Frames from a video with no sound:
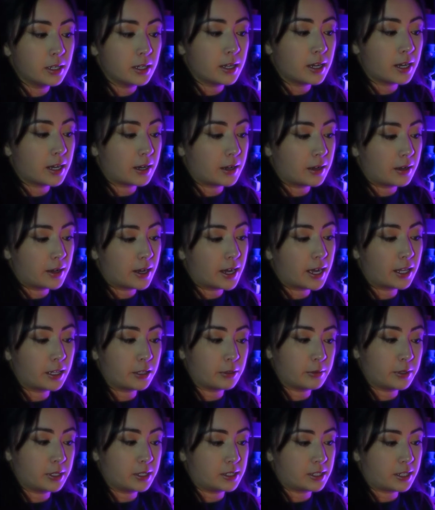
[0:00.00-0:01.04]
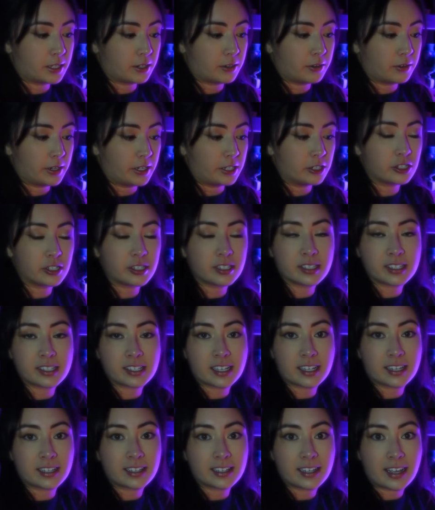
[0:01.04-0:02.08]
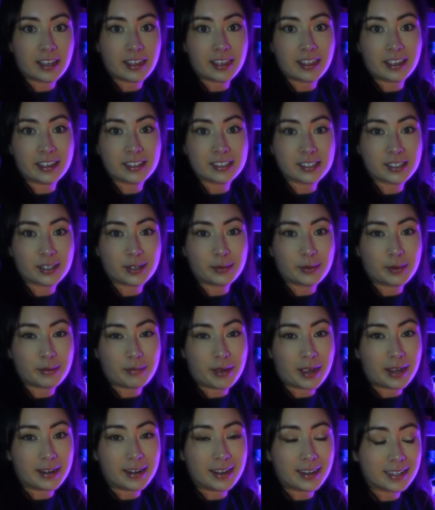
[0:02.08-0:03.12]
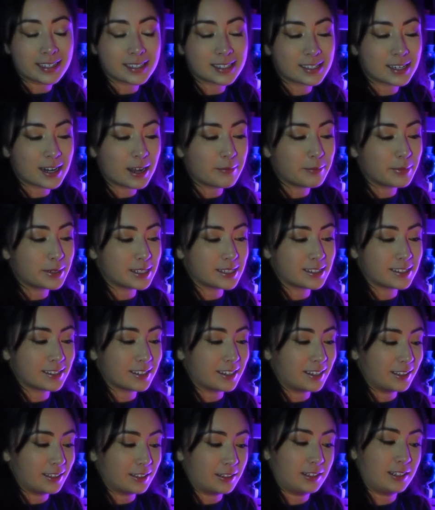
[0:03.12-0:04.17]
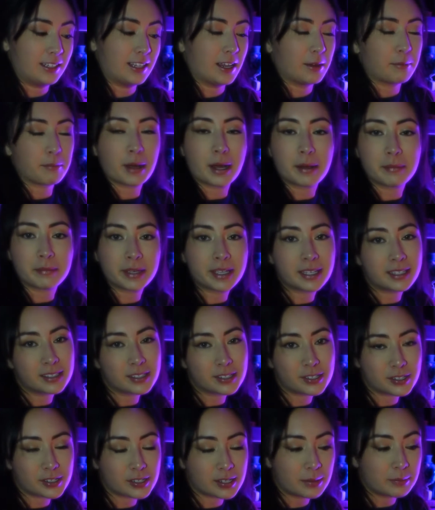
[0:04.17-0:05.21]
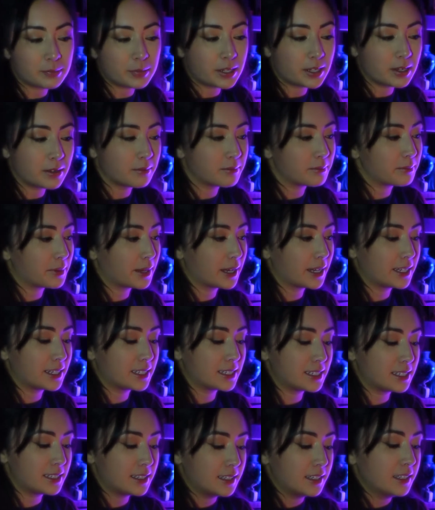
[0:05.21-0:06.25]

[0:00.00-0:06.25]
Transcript: Halloween decorations, that I think is going to be my next step, is to get little like pumpkins or something. But